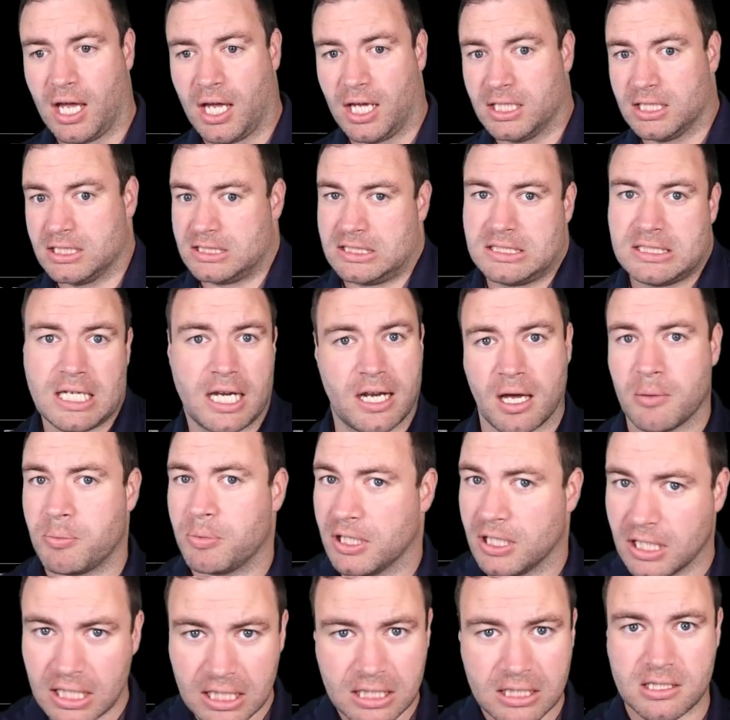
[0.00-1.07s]
set up a
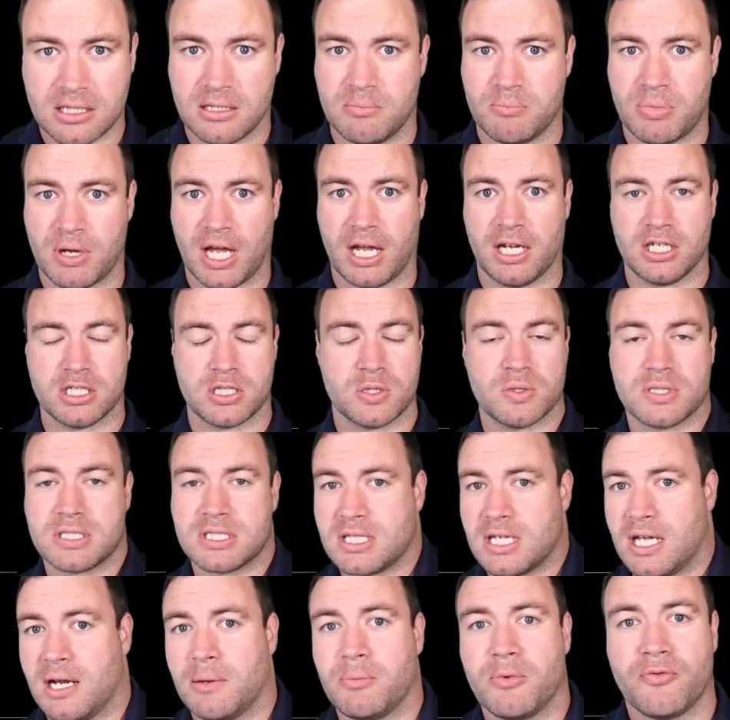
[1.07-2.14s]
LinkedIn page. You would set
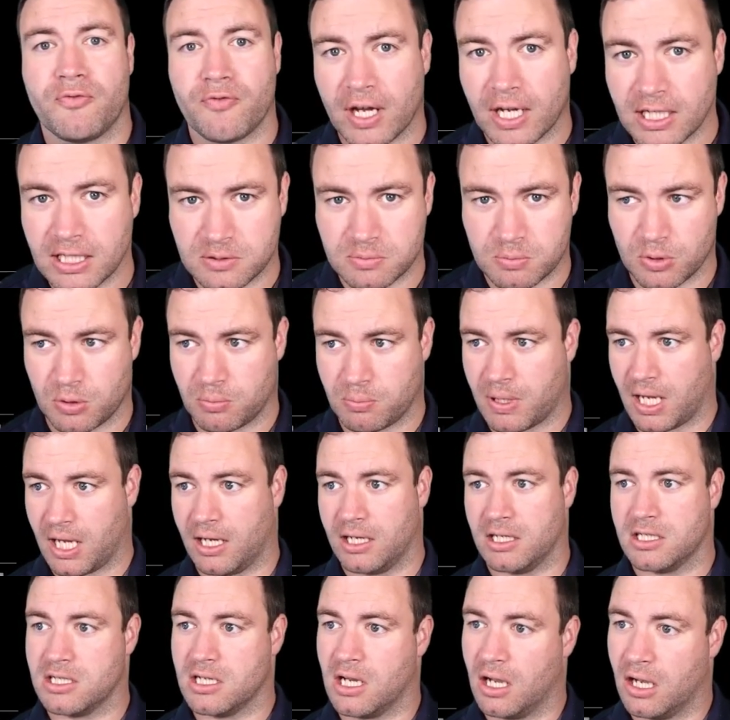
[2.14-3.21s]
up a Facebook page.